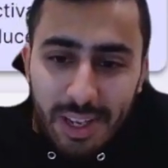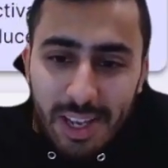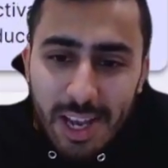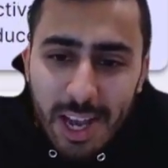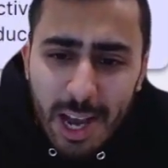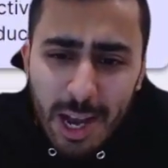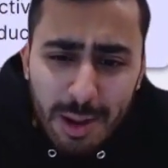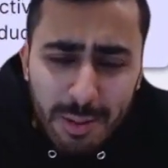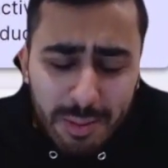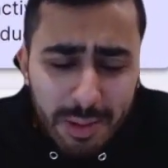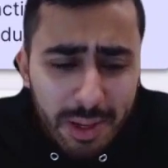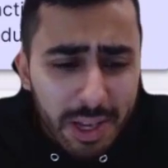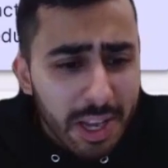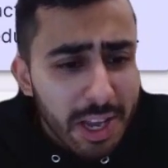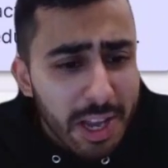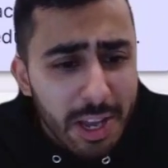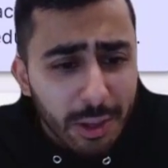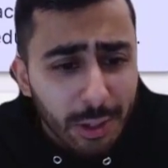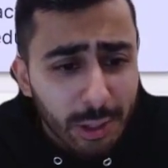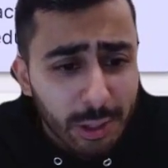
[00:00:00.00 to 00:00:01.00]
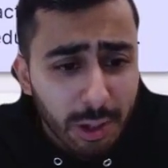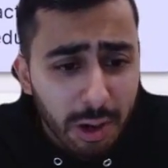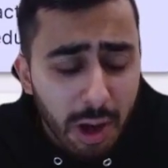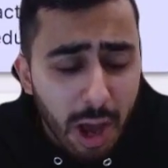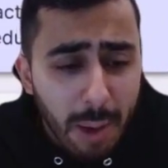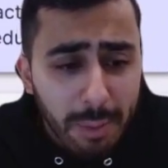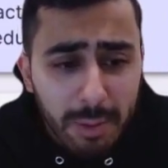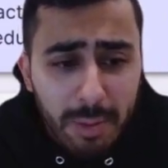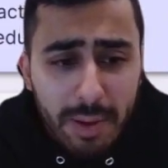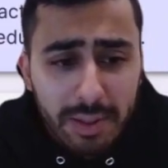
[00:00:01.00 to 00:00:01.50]
You can start
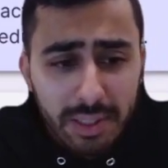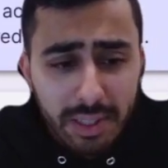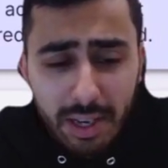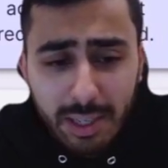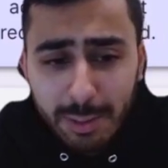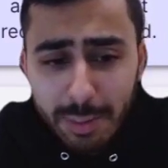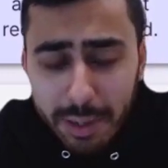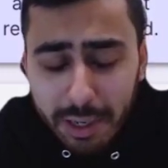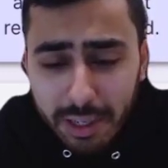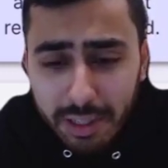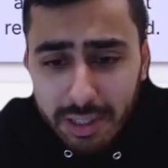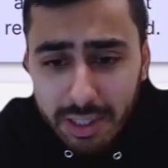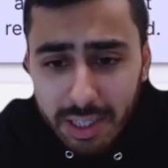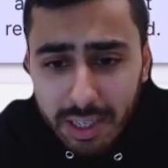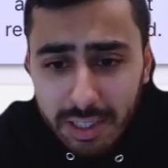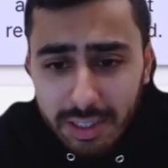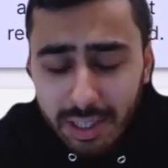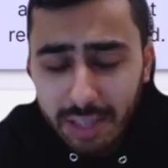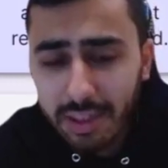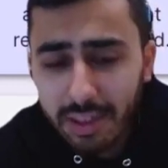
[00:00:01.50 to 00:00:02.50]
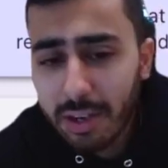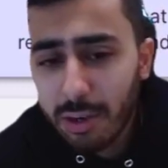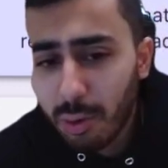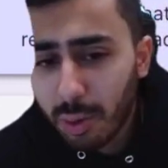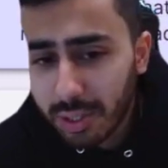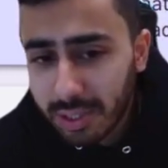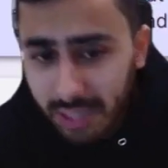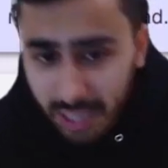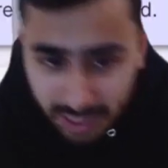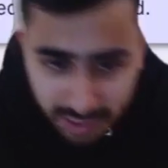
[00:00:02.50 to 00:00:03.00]
optimizing experiences, and then you
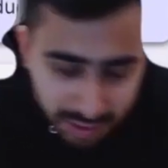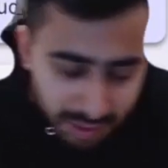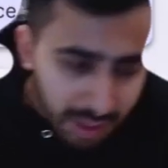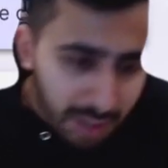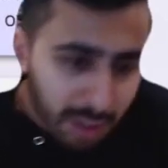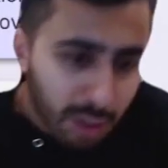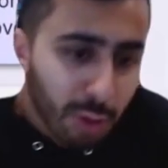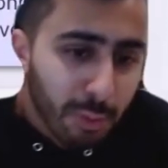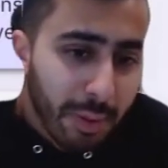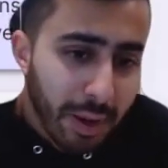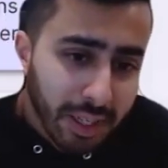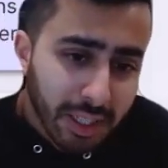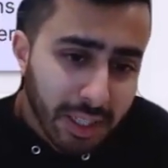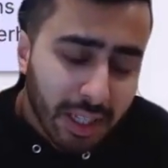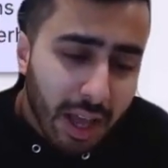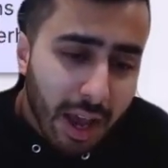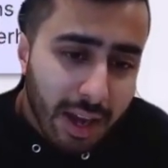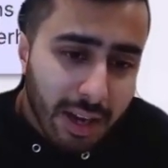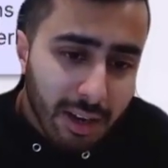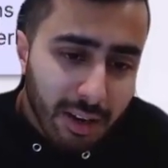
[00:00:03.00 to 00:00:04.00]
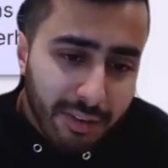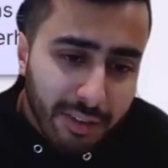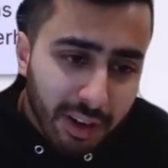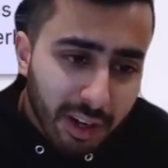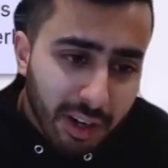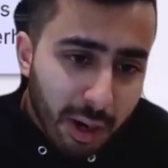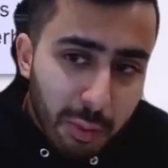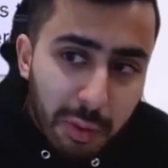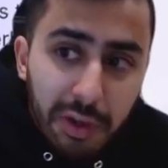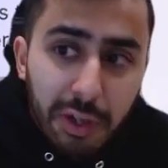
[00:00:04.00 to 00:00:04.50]
assess the new baseline, and you
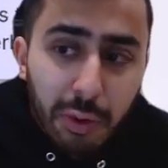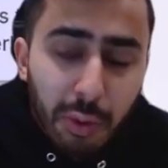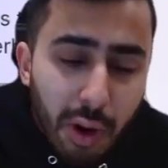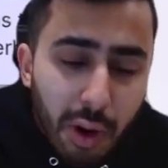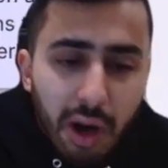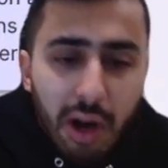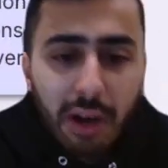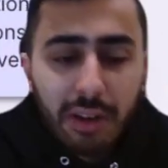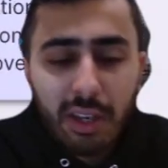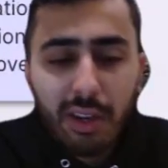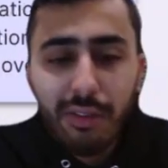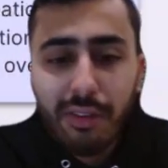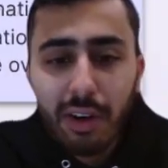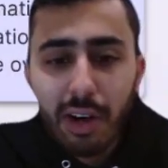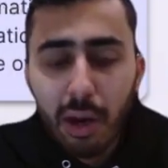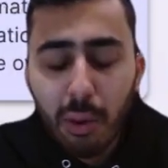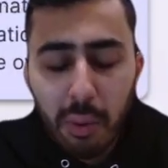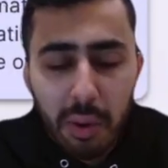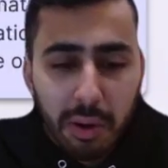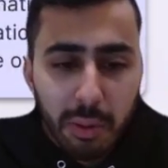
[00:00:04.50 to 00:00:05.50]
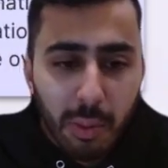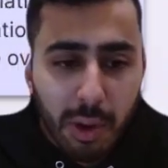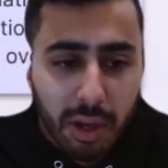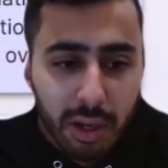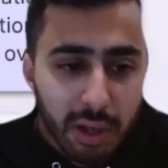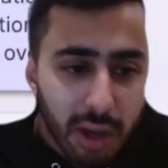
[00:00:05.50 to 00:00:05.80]
figure out where you are, and then you figure out where you want to